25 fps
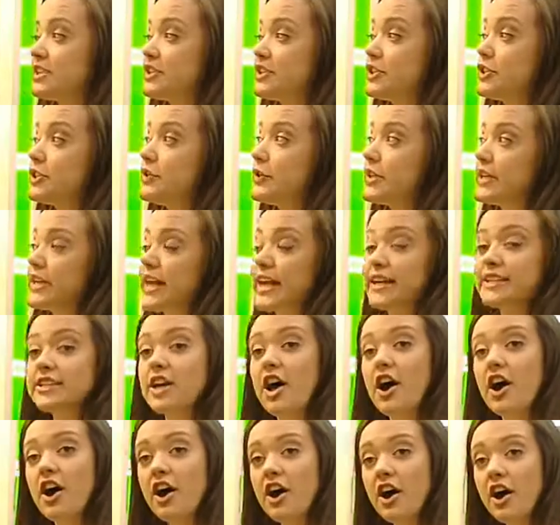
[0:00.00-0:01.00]
to connect
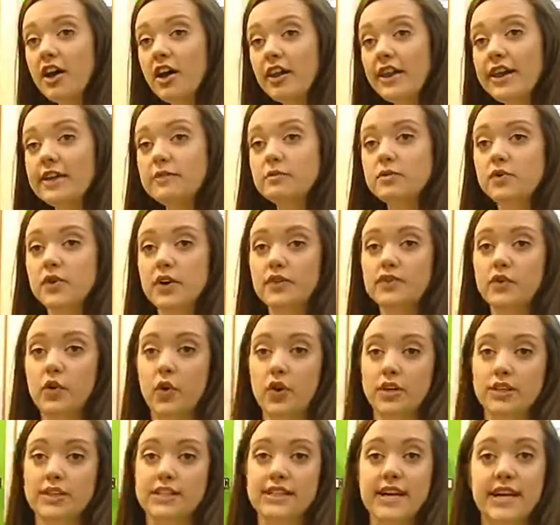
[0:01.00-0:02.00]
all M12
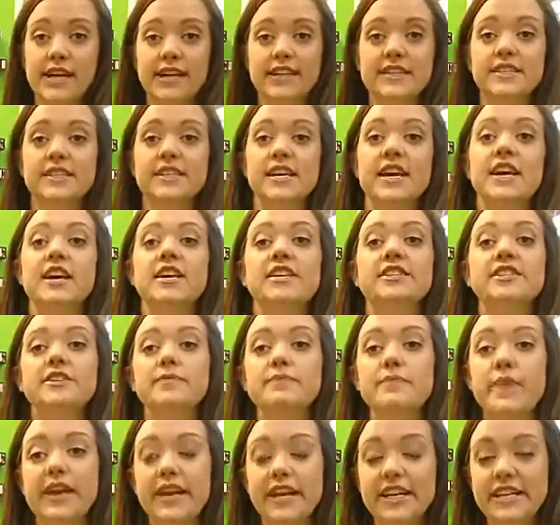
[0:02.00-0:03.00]
cord sets
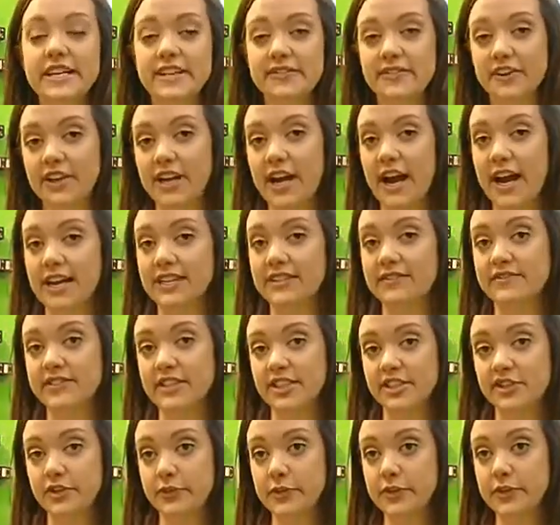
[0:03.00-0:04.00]
to many different kinds of
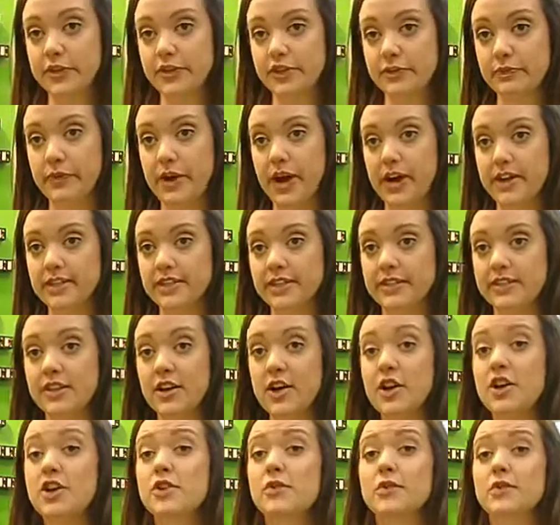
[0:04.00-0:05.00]
distribution boxes.
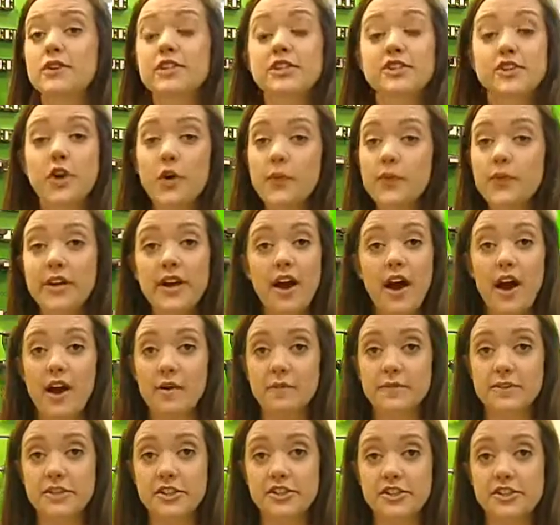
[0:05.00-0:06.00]
With so many
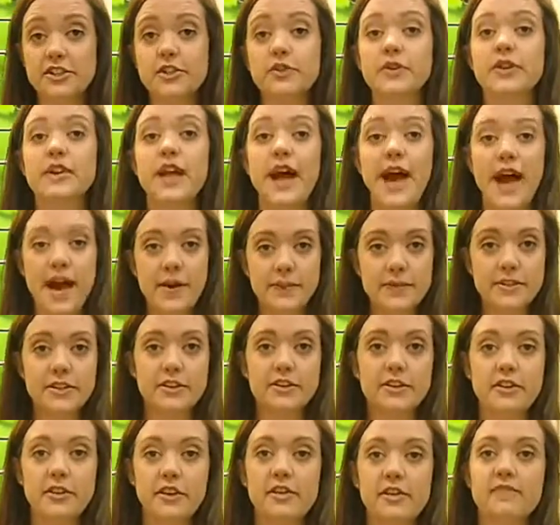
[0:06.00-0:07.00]
options, you can
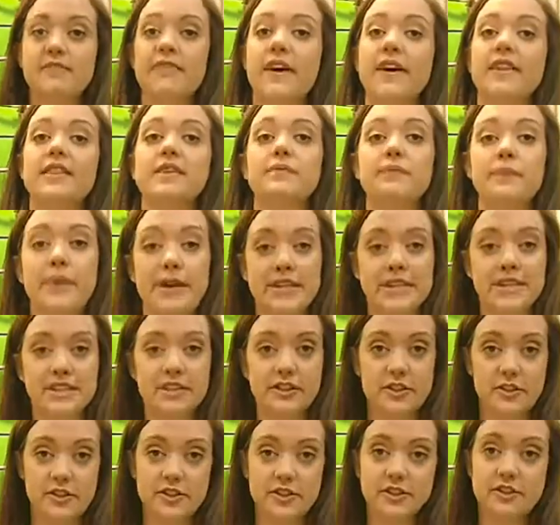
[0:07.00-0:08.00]
absolutely find the best
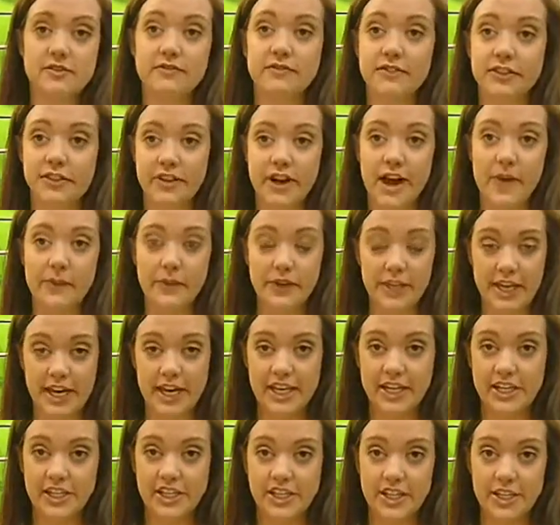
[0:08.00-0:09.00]
solution for your
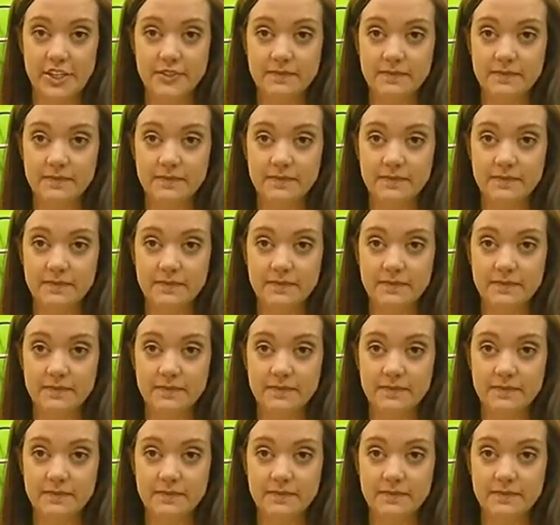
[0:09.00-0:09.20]
application.